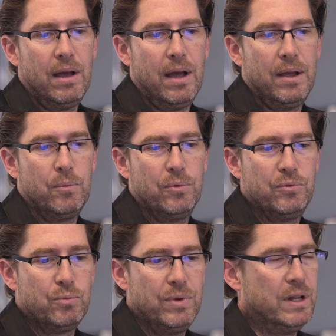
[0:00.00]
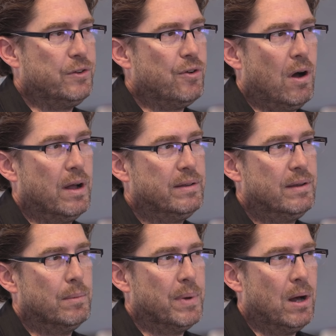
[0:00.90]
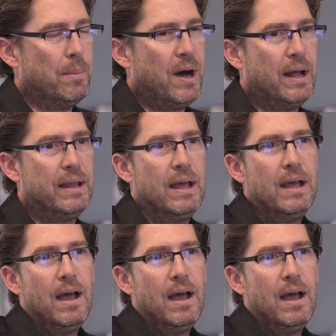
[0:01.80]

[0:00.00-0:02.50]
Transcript: I, I was really drawn to Belmont.